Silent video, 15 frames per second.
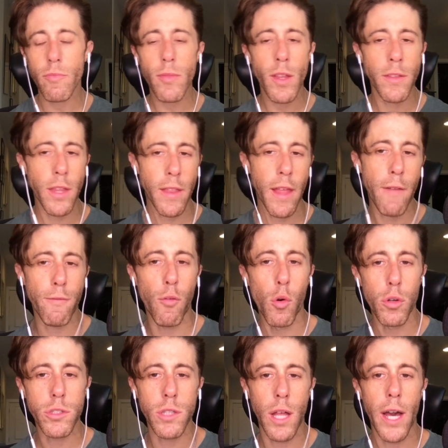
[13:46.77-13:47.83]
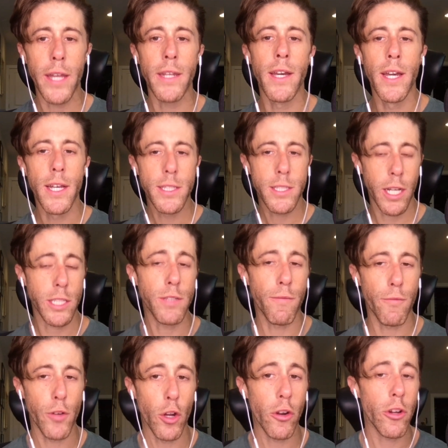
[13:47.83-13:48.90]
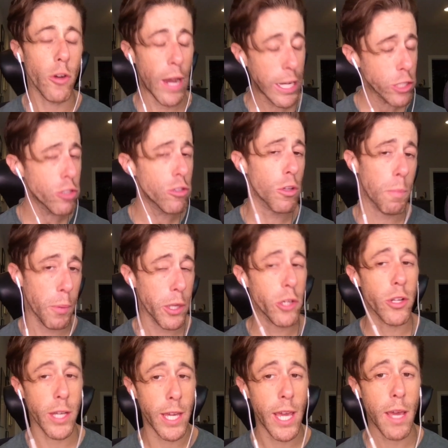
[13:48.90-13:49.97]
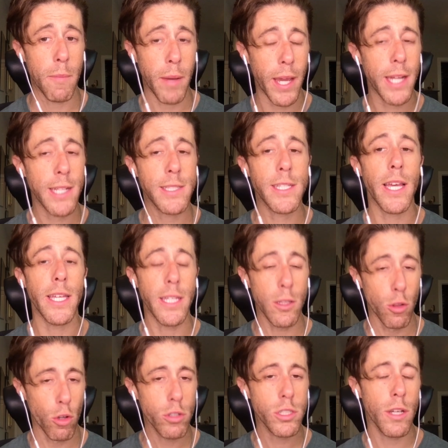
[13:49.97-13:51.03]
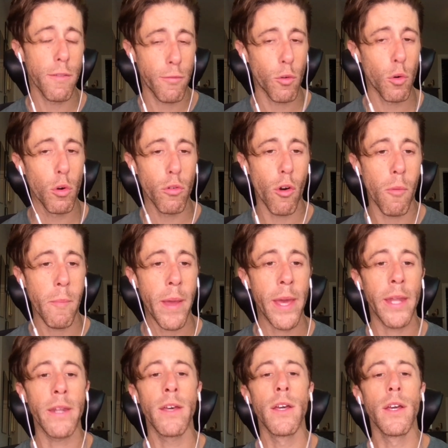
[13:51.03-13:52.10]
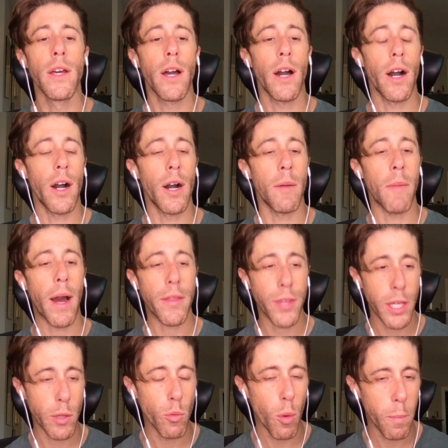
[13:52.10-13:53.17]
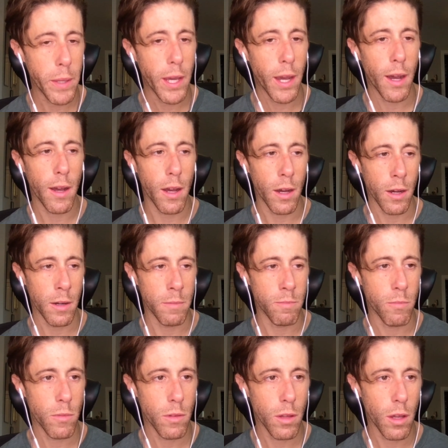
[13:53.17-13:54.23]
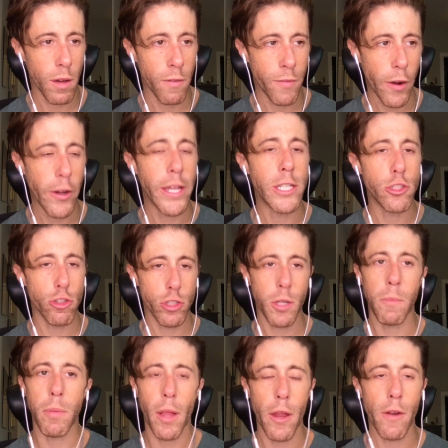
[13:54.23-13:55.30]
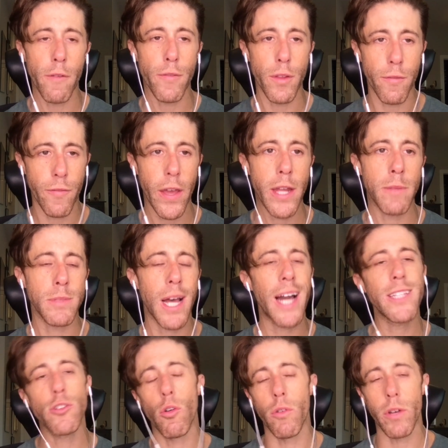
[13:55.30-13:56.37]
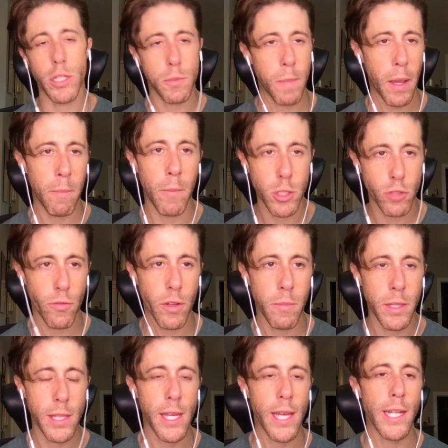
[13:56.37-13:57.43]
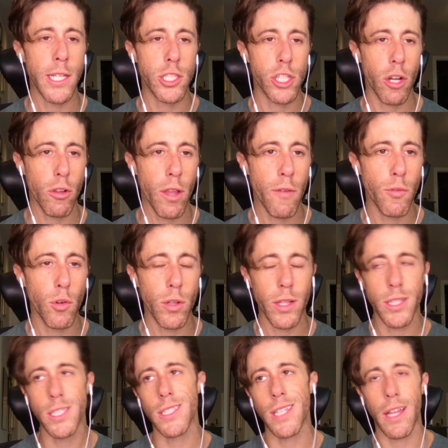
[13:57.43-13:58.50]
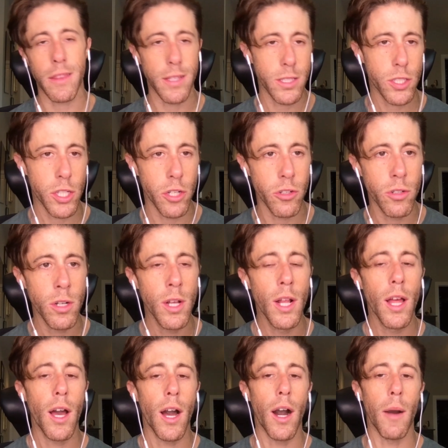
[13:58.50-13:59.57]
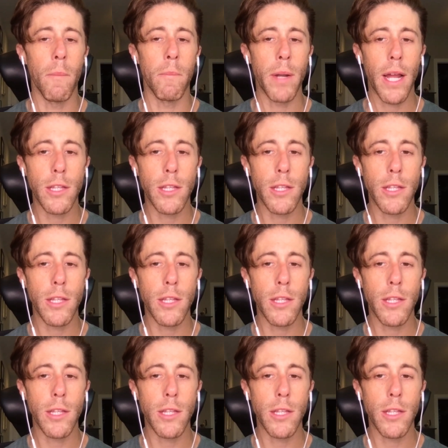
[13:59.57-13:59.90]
And then that fourth line, Tyson Fury, who actually looked pretty good at camp. I got to say, he looks like a full-grown man. I think he will be a very interesting player for the Phantoms. I don't expect much of him at the NHL level, at least not this year. But I